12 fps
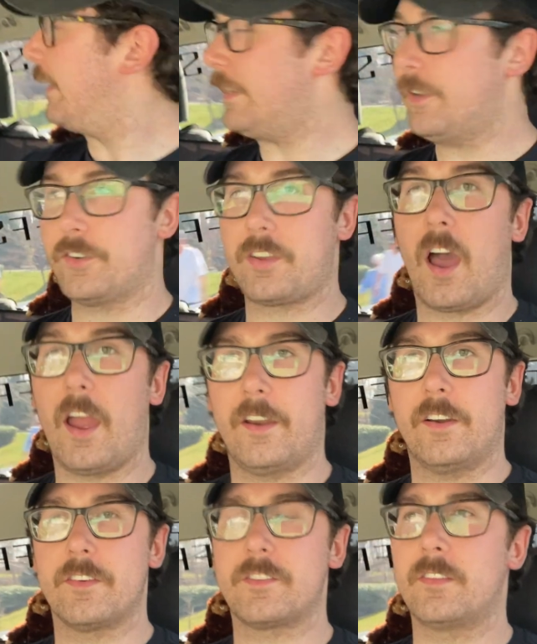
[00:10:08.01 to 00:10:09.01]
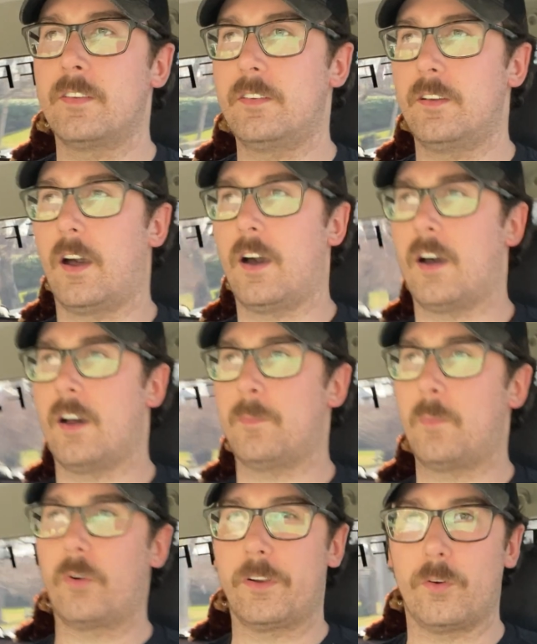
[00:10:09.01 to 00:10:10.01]
your tires
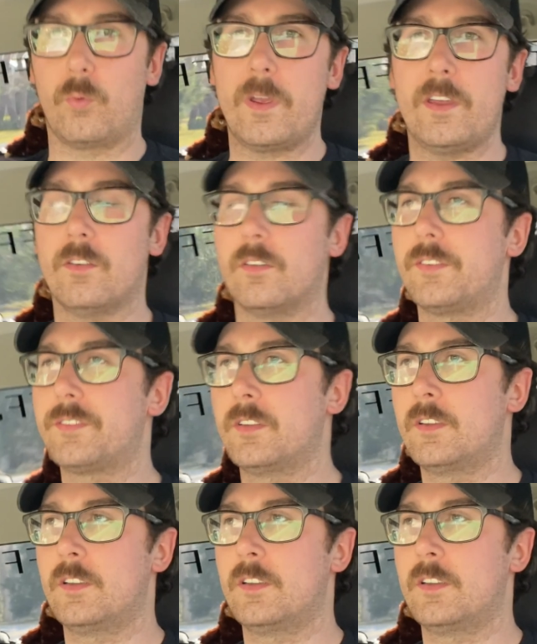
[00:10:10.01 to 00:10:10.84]
or your wheels,